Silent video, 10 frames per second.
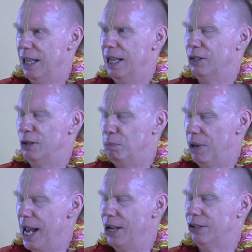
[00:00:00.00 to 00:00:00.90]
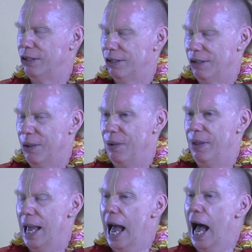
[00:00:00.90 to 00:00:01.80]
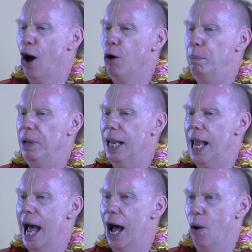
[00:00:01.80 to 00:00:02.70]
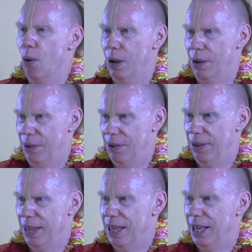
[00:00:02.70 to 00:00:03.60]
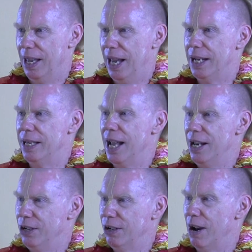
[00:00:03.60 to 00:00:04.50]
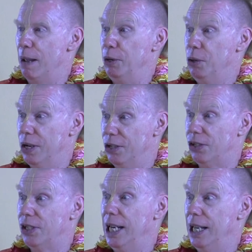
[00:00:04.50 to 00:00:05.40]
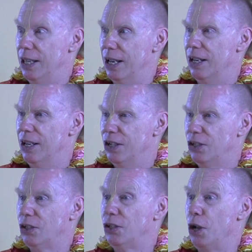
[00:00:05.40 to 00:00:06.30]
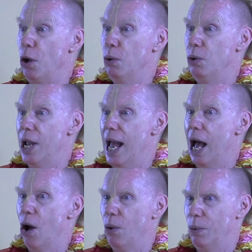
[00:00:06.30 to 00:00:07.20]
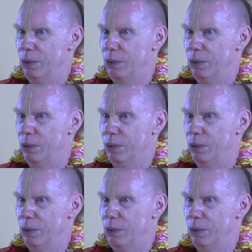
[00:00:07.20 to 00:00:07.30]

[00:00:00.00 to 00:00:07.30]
There's a place, Howl Bilal, at Nandagram. You can see the stone howl.